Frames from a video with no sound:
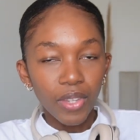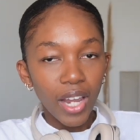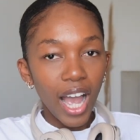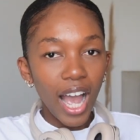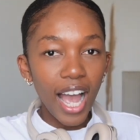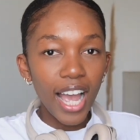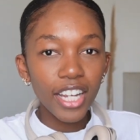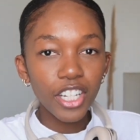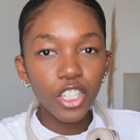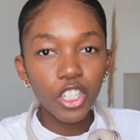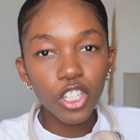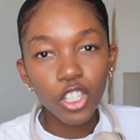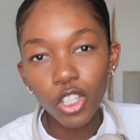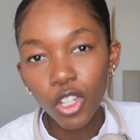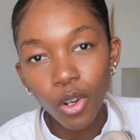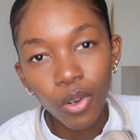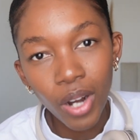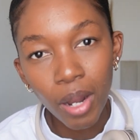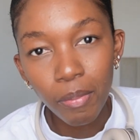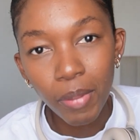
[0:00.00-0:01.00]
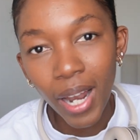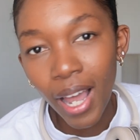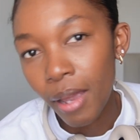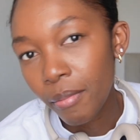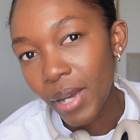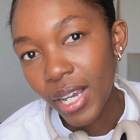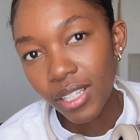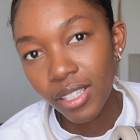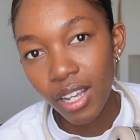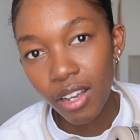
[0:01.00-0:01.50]
I just don't apply
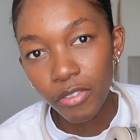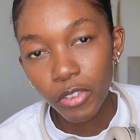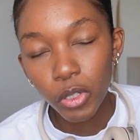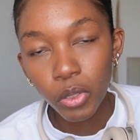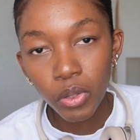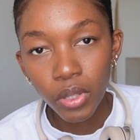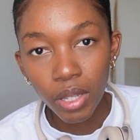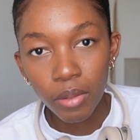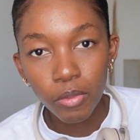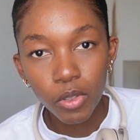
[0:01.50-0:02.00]
myself to them.